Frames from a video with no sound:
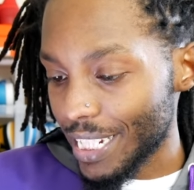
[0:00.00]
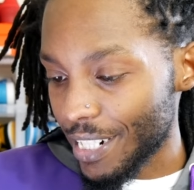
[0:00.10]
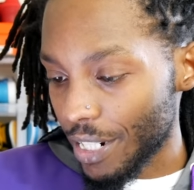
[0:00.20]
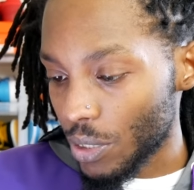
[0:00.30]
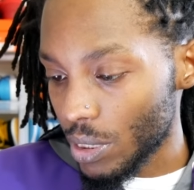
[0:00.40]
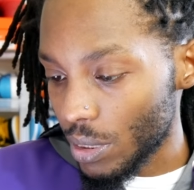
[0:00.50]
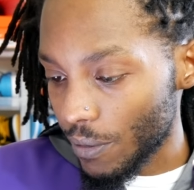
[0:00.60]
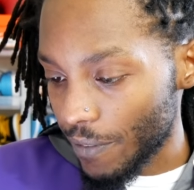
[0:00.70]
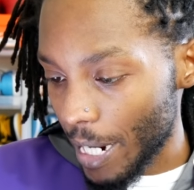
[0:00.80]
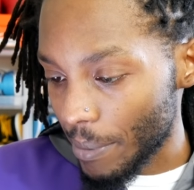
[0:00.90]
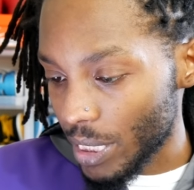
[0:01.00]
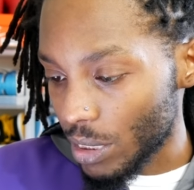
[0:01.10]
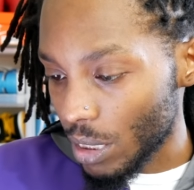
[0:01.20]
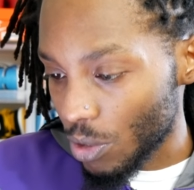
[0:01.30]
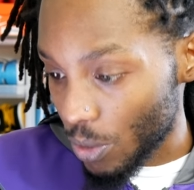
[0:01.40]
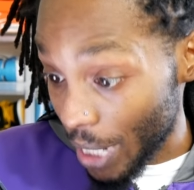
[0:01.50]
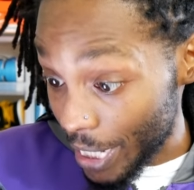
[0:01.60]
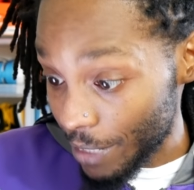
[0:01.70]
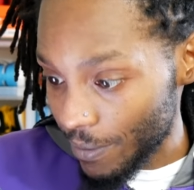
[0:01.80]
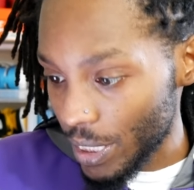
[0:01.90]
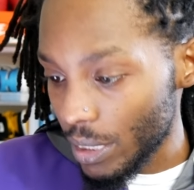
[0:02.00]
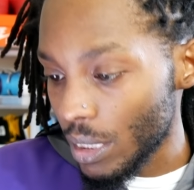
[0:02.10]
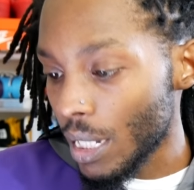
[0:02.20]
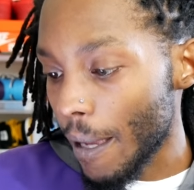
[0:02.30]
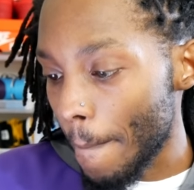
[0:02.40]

and their crystal fabric to creatively